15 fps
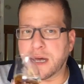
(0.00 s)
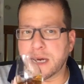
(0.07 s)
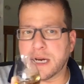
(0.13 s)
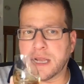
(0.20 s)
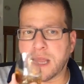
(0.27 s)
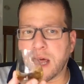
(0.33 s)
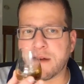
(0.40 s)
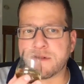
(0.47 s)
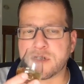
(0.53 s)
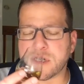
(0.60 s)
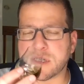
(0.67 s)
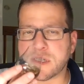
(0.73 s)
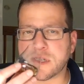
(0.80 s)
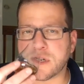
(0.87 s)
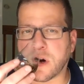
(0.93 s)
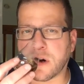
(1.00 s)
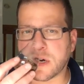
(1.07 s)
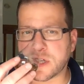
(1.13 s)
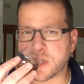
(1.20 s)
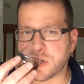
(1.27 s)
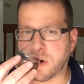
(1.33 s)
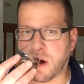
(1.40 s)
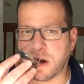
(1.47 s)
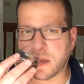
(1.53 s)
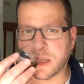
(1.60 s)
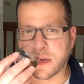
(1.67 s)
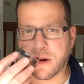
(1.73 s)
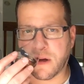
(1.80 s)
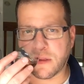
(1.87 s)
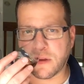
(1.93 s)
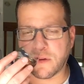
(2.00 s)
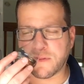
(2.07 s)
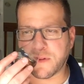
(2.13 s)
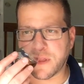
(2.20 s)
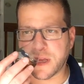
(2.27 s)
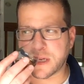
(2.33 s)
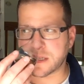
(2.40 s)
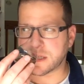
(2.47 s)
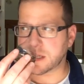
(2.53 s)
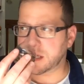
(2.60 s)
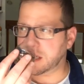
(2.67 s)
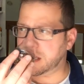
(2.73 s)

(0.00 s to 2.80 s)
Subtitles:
And a lot of just dark chocolate all over this.